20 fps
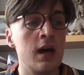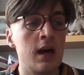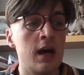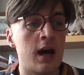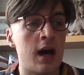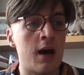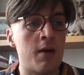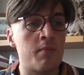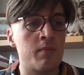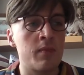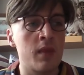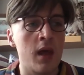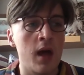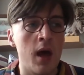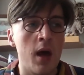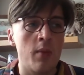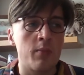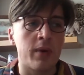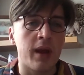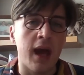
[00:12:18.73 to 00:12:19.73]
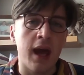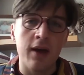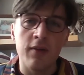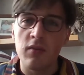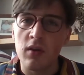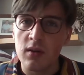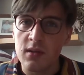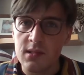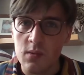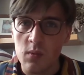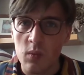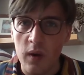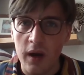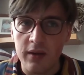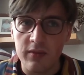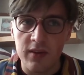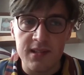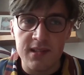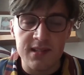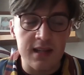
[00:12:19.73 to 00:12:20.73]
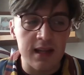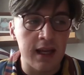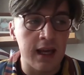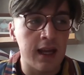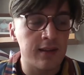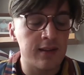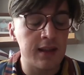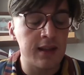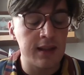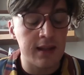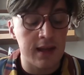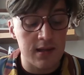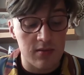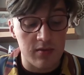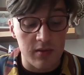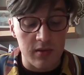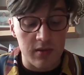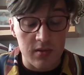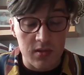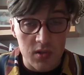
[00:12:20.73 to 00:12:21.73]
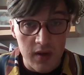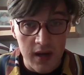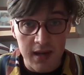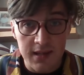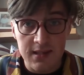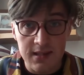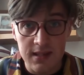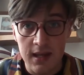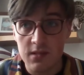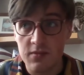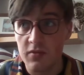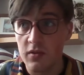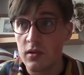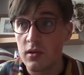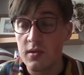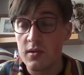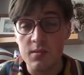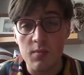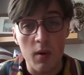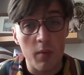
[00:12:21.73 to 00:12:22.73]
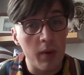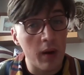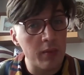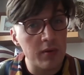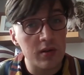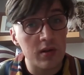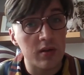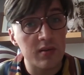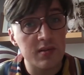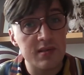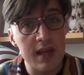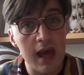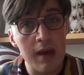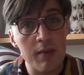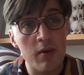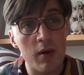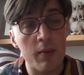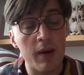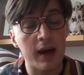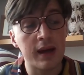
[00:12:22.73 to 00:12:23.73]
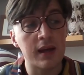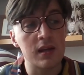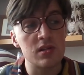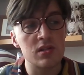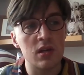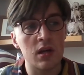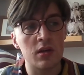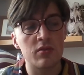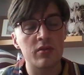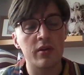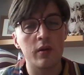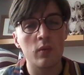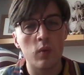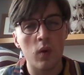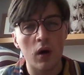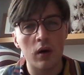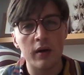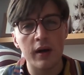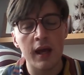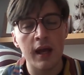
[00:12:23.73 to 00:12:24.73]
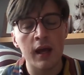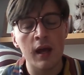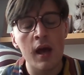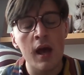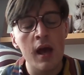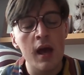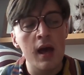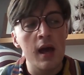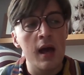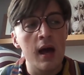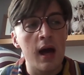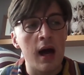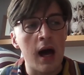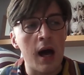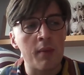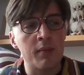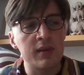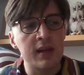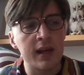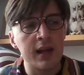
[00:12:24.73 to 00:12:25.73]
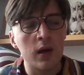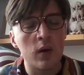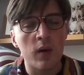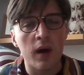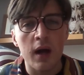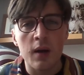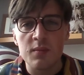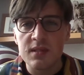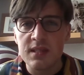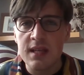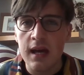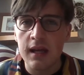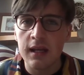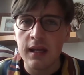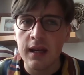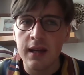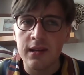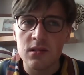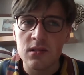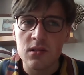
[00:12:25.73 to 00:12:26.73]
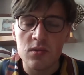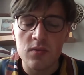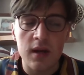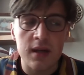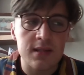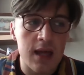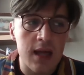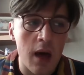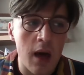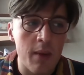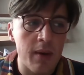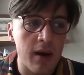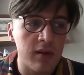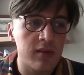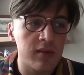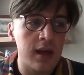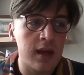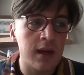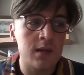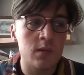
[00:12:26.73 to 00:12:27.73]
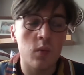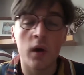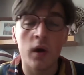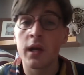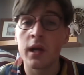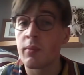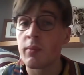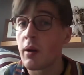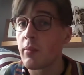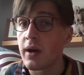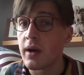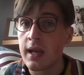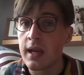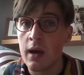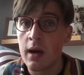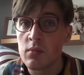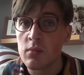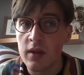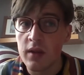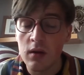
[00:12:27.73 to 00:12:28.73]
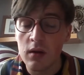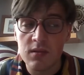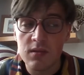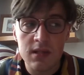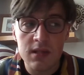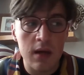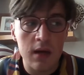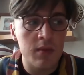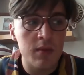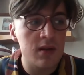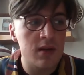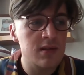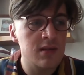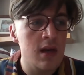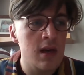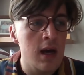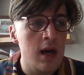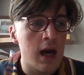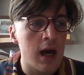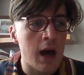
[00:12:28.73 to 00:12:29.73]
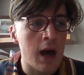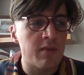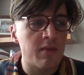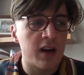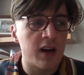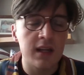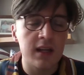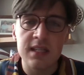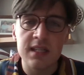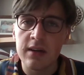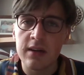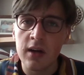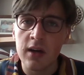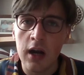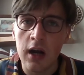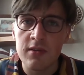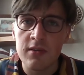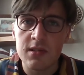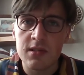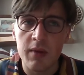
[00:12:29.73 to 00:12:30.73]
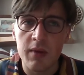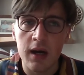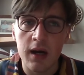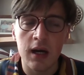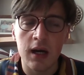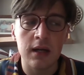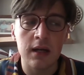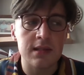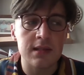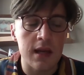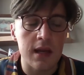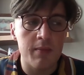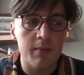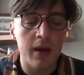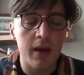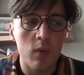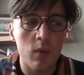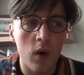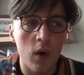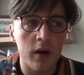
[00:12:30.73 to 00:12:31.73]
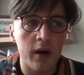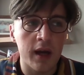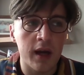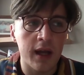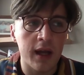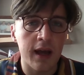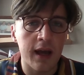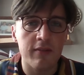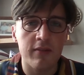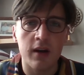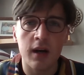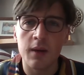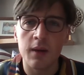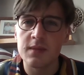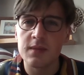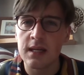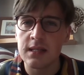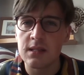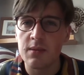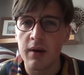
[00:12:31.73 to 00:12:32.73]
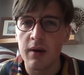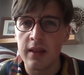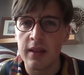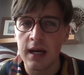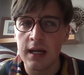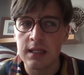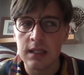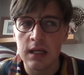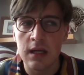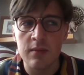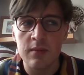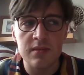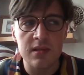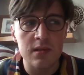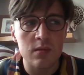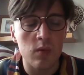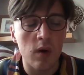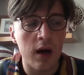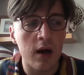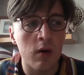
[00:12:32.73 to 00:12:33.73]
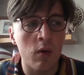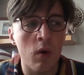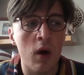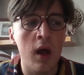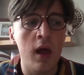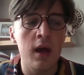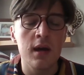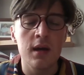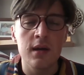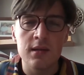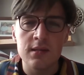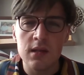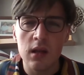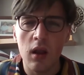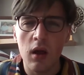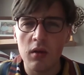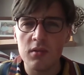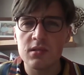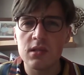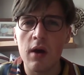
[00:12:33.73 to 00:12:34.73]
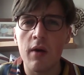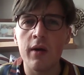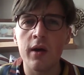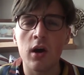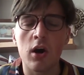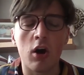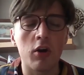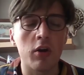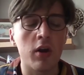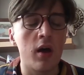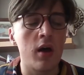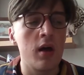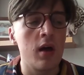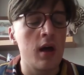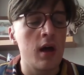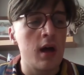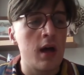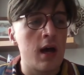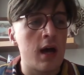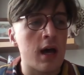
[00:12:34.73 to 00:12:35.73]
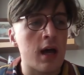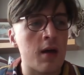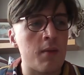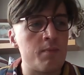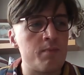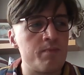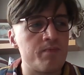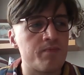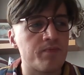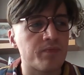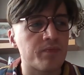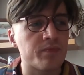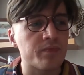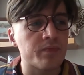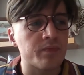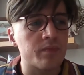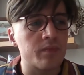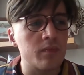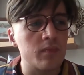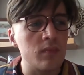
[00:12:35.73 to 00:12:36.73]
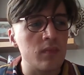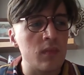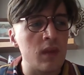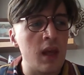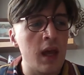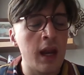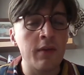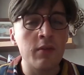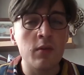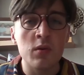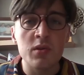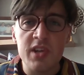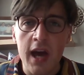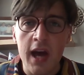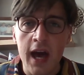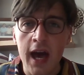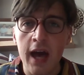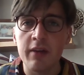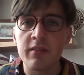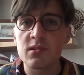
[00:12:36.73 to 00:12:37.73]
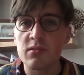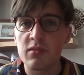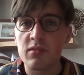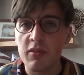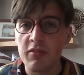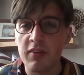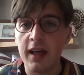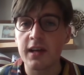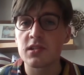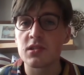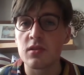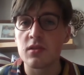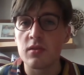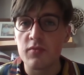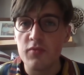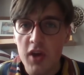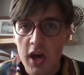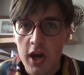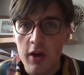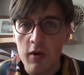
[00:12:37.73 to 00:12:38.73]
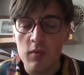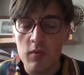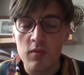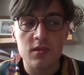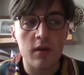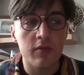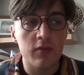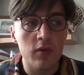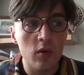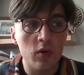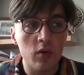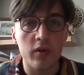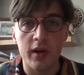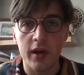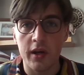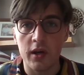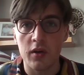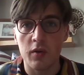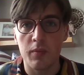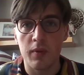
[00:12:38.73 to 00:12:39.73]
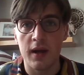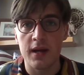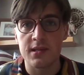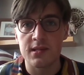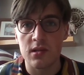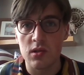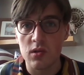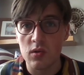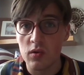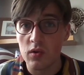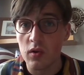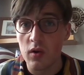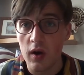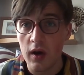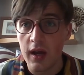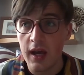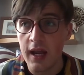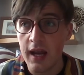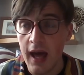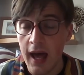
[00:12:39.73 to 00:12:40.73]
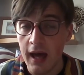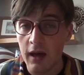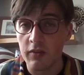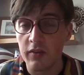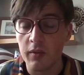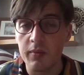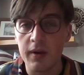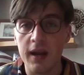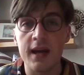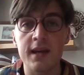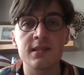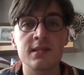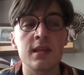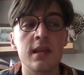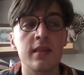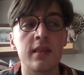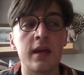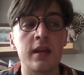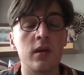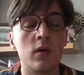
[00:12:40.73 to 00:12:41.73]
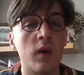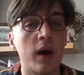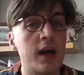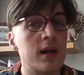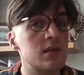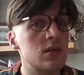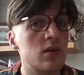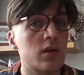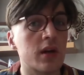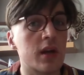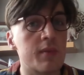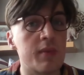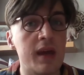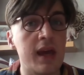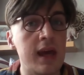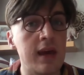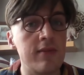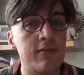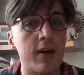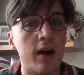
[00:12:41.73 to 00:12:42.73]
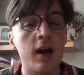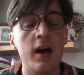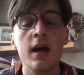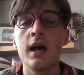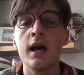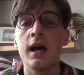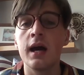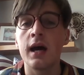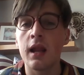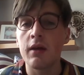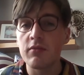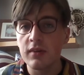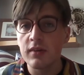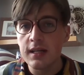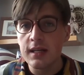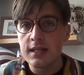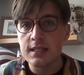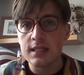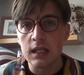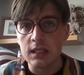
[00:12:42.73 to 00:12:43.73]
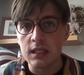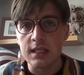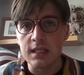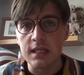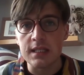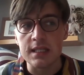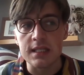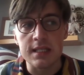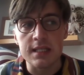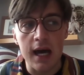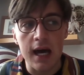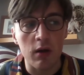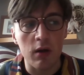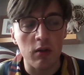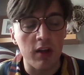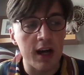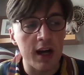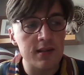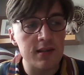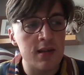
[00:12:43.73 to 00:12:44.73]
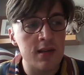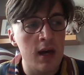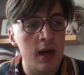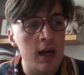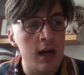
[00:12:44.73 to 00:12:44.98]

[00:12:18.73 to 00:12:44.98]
Um, but I have lost some weight recently, and I think that's through stress. That's through losing my puppy dog Saber back in January, worrying, um, getting quite upset, getting stressed out about things, worrying about my nan with Alzheimer's. I'm um, very dear and close to my heart, and a big worry, and I get very upset about that at times as well. So lots going on. Um, and of course, your hair is a reflection of you. So if you're not in a good place and you're not in a healthy place, then your hair's not going to be either. And I'm really starting to tell that.